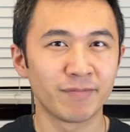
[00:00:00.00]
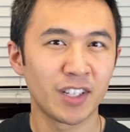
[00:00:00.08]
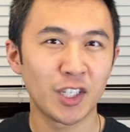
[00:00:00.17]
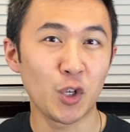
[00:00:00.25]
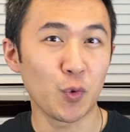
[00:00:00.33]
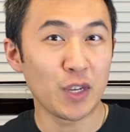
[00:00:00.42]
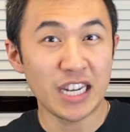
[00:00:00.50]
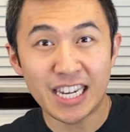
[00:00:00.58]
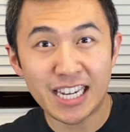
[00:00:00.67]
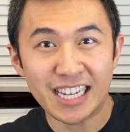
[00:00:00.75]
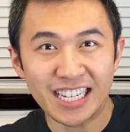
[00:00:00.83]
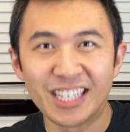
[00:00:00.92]

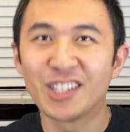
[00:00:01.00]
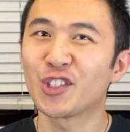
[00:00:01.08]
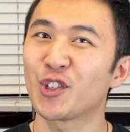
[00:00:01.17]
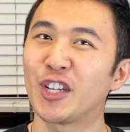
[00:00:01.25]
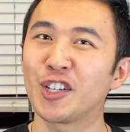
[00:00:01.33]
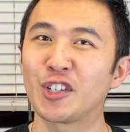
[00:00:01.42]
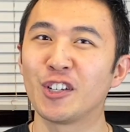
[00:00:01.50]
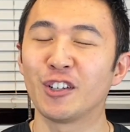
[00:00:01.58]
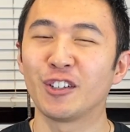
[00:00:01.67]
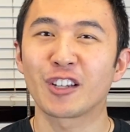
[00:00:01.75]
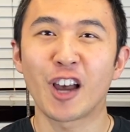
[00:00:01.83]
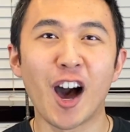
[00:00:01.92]
unique
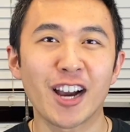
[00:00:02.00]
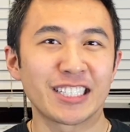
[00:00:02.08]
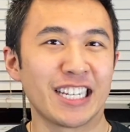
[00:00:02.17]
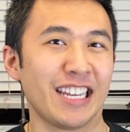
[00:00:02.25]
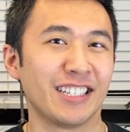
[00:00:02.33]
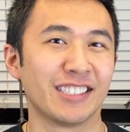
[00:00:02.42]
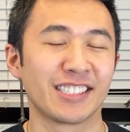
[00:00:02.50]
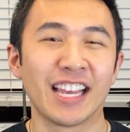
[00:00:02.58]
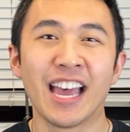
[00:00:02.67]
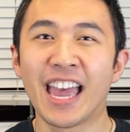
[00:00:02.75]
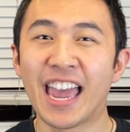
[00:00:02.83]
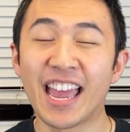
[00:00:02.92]
traditional cocktails
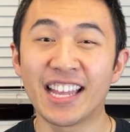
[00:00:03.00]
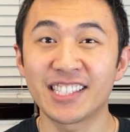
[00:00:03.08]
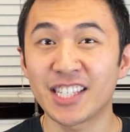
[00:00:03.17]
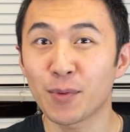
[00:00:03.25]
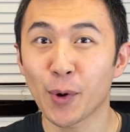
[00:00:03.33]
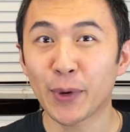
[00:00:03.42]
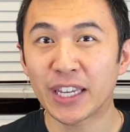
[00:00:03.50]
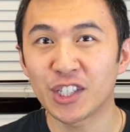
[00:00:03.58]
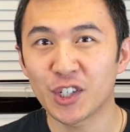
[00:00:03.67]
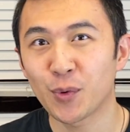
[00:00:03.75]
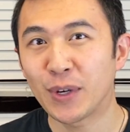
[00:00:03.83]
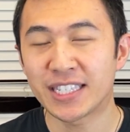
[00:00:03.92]
and see what we can
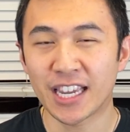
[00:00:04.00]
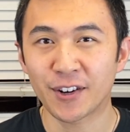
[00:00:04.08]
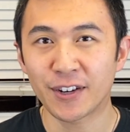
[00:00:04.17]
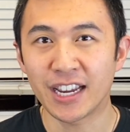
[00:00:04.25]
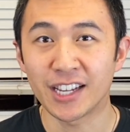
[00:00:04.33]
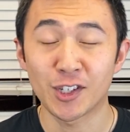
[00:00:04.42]
do with sangria.